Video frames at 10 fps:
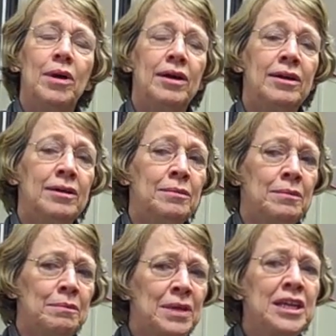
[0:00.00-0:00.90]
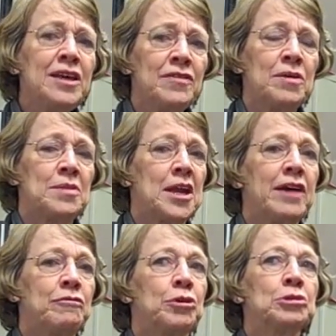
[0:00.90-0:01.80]
Many of them that
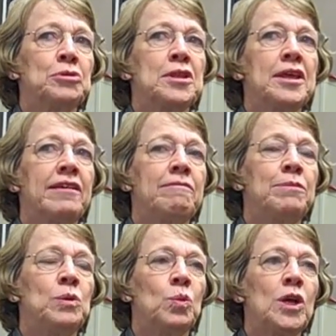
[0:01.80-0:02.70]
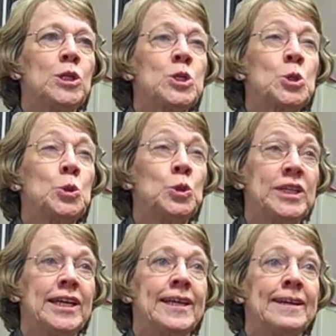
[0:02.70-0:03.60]
I've worked with have been well
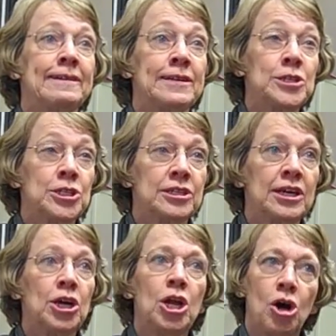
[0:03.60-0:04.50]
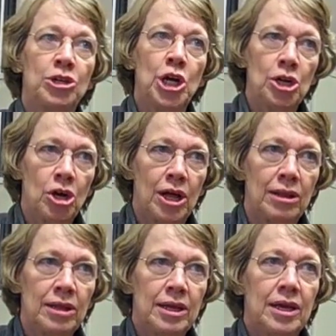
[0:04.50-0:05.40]
schooled in English. Not
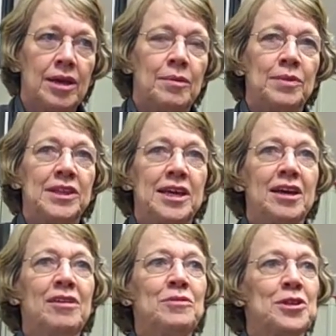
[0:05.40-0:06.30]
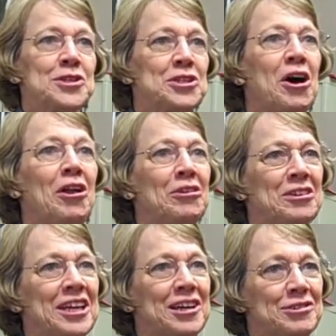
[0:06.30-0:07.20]
all, but they come with a
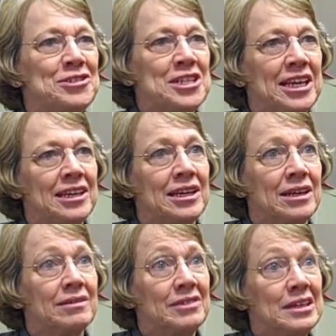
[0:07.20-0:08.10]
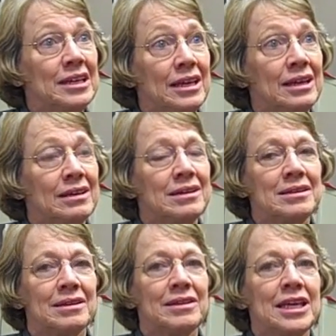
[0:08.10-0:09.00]
scholarly understanding of it, and
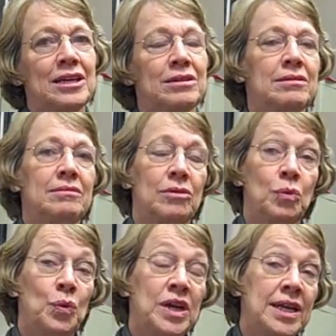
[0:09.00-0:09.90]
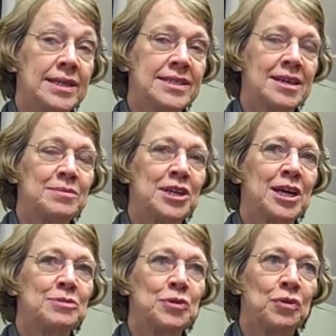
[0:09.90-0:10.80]
they can read and
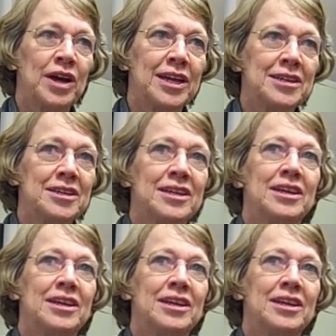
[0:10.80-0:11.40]
sometimes write.